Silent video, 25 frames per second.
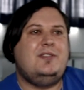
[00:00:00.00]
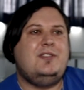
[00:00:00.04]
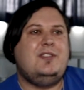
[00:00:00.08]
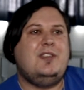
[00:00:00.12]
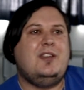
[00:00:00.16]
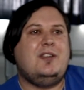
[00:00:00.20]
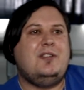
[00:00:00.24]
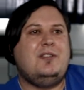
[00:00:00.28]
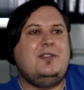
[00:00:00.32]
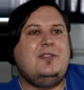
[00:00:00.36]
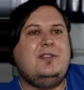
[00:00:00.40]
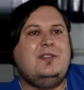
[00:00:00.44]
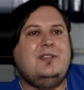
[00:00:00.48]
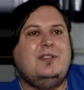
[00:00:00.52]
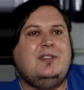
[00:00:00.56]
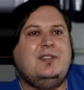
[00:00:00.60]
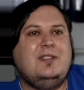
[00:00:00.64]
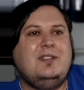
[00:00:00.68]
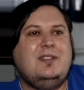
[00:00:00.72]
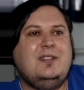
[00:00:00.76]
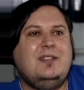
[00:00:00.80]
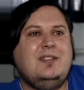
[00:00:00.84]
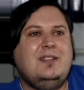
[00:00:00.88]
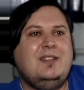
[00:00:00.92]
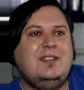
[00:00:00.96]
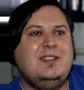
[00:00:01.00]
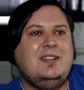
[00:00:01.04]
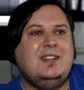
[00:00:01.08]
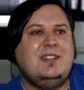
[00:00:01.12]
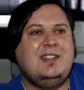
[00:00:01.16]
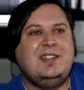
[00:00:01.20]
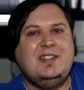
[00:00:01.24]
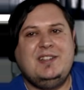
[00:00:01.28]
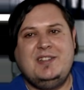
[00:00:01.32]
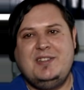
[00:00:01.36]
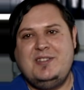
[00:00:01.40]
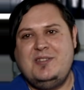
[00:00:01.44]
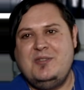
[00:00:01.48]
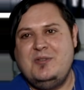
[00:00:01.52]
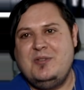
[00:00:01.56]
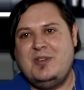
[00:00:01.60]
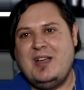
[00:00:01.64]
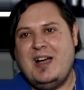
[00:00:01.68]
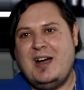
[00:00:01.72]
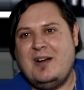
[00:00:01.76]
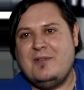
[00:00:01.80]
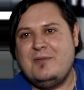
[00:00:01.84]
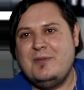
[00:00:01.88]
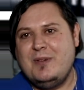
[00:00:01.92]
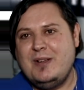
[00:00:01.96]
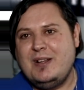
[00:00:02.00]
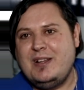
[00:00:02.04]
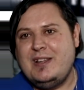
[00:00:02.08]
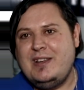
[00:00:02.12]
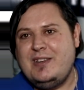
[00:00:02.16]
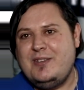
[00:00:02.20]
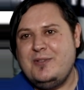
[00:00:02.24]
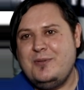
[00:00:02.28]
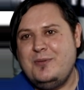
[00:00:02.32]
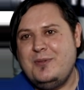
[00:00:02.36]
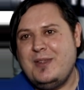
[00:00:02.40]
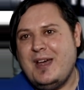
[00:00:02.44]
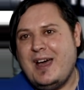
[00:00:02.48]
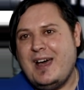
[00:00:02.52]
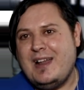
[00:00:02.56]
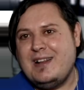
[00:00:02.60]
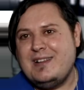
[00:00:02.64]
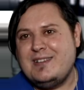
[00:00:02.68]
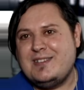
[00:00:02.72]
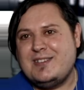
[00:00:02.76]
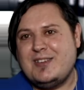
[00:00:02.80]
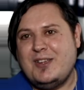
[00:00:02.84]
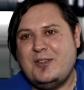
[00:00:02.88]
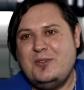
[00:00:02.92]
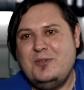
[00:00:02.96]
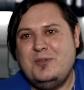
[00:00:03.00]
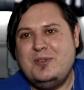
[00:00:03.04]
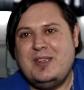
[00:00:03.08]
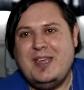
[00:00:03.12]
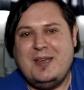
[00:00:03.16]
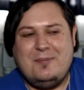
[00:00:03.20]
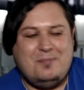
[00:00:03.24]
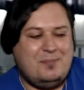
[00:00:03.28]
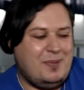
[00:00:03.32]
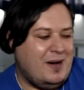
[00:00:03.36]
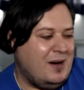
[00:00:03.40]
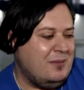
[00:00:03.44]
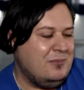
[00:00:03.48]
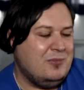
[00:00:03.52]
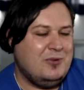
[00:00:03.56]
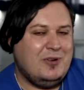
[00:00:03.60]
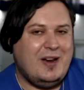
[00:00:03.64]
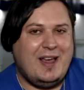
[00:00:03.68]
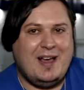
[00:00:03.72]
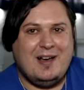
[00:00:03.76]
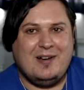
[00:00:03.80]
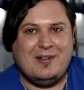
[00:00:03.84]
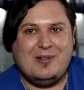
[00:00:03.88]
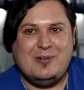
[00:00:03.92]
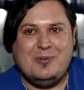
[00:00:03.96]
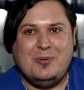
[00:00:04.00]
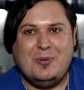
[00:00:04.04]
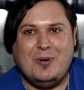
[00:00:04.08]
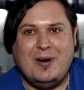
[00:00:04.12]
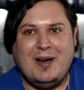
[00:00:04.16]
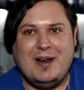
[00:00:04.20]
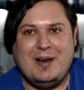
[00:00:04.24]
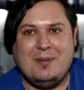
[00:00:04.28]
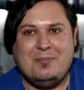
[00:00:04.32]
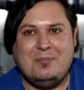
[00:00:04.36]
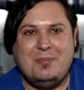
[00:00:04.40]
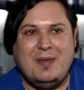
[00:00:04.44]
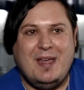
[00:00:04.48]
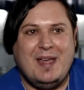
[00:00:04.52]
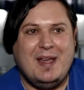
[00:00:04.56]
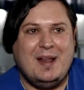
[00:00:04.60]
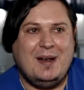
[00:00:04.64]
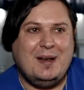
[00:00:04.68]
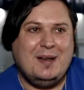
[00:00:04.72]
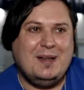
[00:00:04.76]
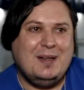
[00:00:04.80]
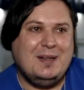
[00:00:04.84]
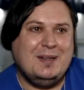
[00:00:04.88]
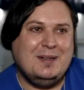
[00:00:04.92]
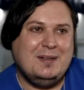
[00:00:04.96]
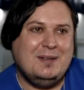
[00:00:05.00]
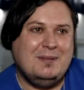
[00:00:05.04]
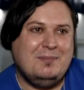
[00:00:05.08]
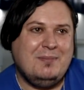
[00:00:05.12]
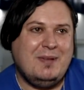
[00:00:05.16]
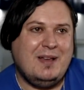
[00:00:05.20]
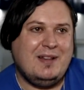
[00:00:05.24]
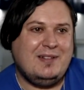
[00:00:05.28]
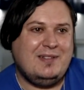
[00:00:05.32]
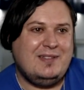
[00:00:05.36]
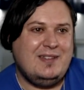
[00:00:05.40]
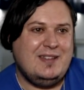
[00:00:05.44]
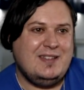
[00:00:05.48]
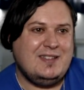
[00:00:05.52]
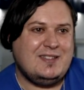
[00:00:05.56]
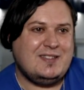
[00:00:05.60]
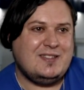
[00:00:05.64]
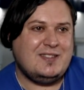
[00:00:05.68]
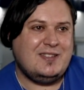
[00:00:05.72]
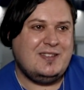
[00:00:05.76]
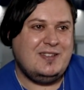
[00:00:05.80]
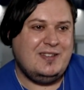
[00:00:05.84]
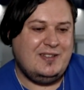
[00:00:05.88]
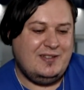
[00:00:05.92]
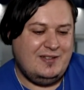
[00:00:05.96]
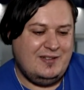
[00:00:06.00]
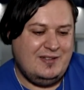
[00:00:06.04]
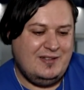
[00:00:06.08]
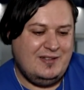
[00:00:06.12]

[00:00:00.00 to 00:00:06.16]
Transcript: yeah, you can't really do that, so you get pummeled out quite a bit. That disc,